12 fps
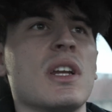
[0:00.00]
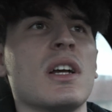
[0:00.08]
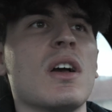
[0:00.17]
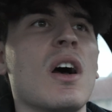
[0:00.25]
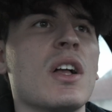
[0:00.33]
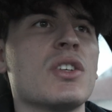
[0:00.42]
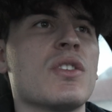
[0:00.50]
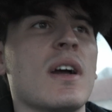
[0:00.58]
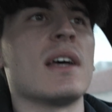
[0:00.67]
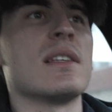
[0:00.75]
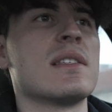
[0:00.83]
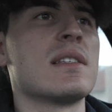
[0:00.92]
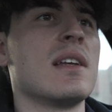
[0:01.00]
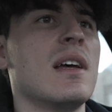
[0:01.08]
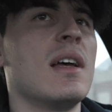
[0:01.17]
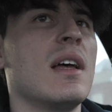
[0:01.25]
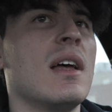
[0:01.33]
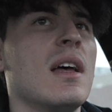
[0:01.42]
and contrast,
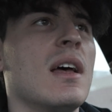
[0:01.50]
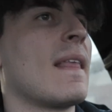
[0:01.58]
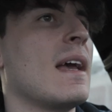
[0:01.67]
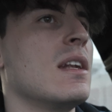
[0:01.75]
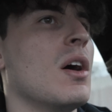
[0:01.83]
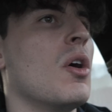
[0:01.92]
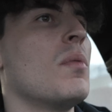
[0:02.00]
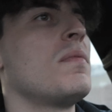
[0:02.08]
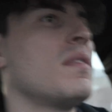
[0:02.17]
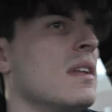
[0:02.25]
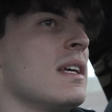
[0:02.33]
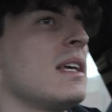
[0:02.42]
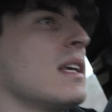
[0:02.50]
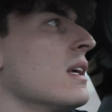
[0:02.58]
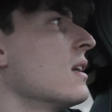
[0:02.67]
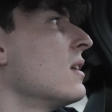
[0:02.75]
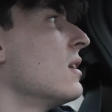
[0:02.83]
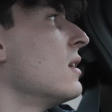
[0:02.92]
and hopefully
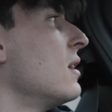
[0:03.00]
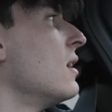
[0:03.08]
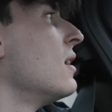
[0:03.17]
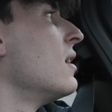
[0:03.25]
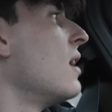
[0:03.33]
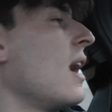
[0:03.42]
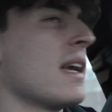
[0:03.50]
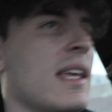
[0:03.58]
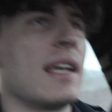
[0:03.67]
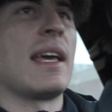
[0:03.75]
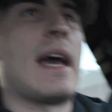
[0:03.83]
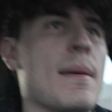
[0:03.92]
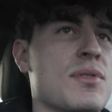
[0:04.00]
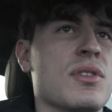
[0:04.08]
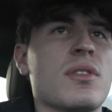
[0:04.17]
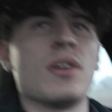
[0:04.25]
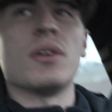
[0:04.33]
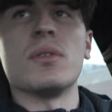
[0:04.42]
I can
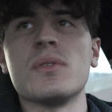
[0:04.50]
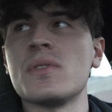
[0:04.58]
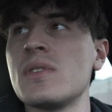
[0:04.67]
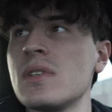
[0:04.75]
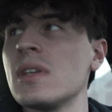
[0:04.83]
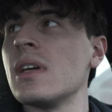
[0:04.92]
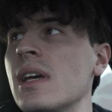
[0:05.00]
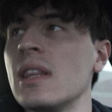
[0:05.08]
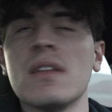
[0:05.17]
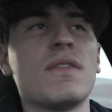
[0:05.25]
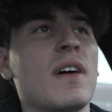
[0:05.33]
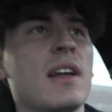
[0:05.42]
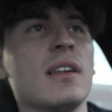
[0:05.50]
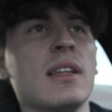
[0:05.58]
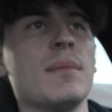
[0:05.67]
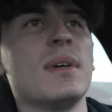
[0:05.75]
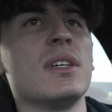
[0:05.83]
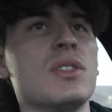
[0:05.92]
capture those in the final
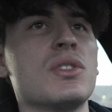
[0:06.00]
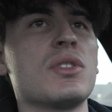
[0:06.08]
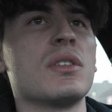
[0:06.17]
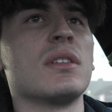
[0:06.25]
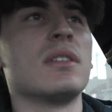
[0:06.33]
image.